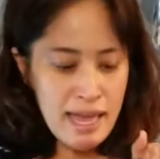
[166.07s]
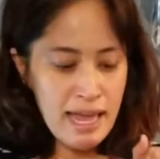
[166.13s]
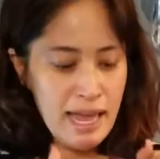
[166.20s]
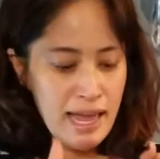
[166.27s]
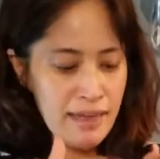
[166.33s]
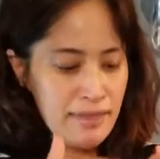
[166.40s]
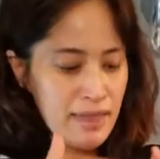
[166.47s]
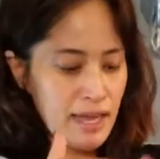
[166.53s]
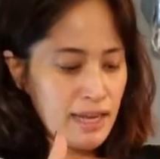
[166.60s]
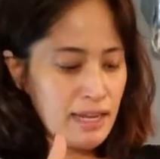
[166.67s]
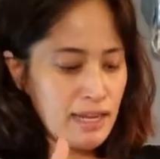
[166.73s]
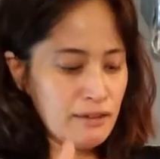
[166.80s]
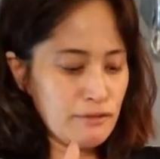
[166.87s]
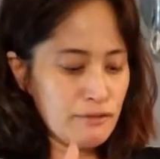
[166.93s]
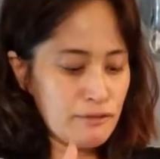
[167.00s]
And then
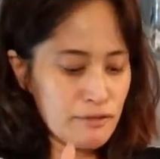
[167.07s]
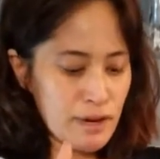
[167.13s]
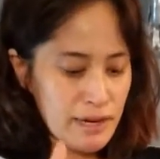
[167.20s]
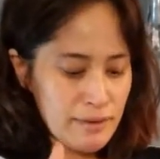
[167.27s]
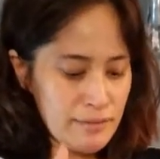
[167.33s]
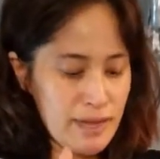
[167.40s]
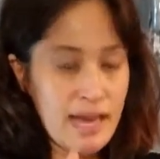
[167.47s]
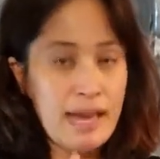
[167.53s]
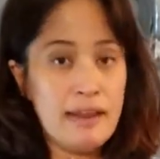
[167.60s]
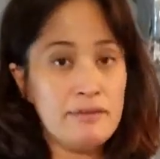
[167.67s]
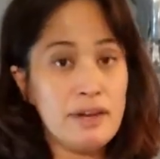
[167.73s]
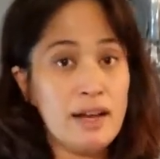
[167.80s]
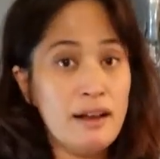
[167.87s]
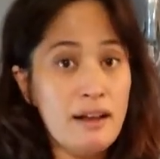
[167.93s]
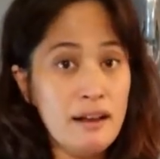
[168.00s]
in front of that, I've
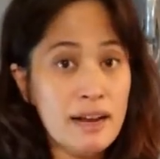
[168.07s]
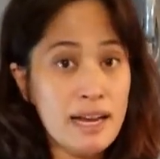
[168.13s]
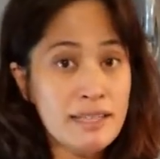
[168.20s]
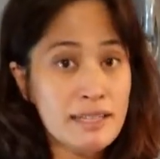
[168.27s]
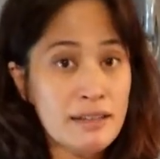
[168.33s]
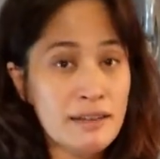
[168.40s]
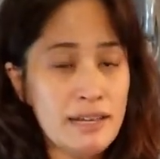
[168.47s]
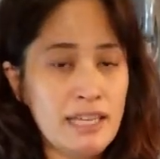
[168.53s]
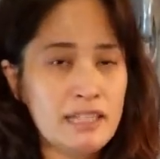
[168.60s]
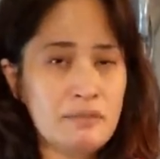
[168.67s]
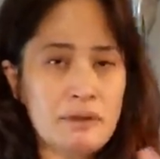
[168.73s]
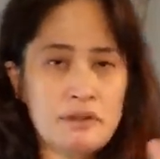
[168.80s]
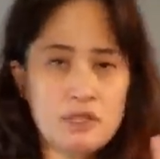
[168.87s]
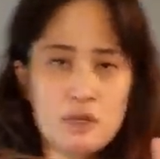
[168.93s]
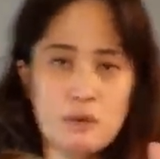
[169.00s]
got all kinds of goodies. When
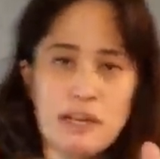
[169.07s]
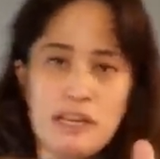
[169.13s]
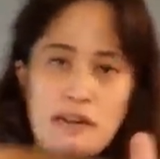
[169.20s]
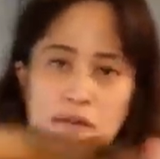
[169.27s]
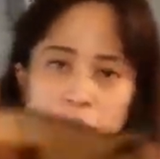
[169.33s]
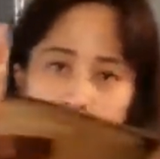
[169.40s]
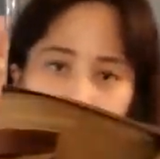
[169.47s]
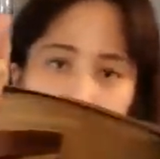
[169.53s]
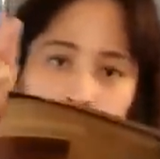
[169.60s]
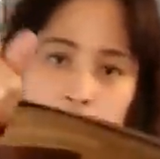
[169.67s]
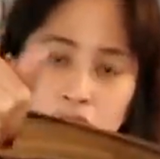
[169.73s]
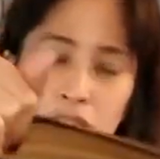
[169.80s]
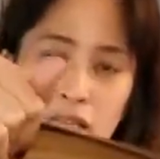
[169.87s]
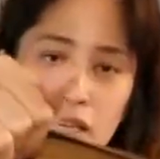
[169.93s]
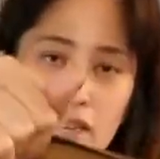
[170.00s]
I swing it around first
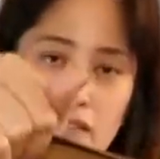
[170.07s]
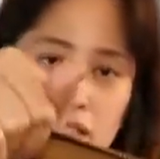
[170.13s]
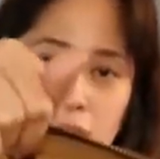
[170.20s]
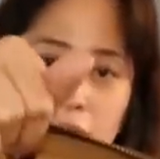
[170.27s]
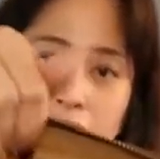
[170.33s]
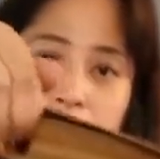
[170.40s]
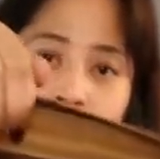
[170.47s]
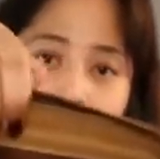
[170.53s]
and let you see